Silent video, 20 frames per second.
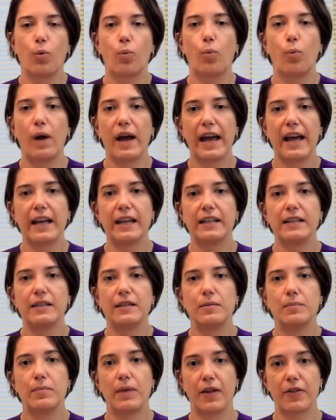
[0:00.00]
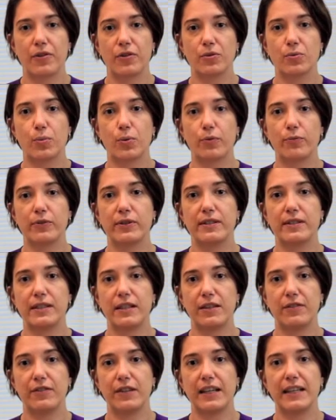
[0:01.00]
when mothers were
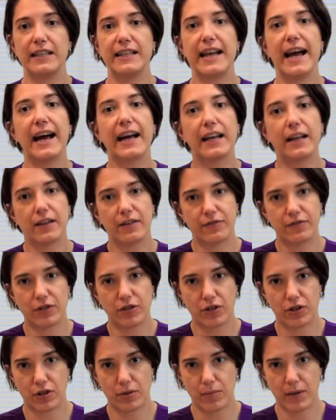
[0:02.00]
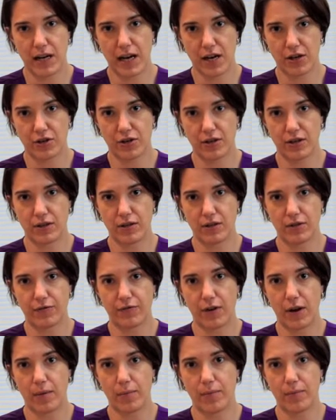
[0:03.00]
receiving negative determinations
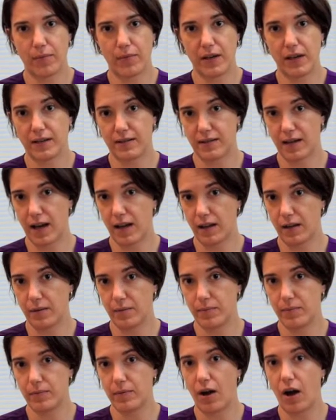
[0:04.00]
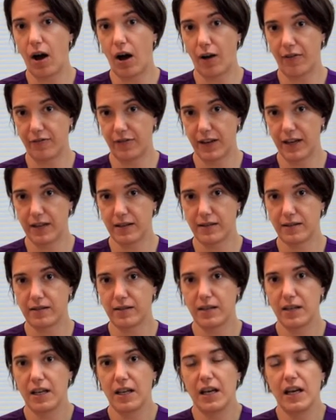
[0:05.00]
from the asylum office,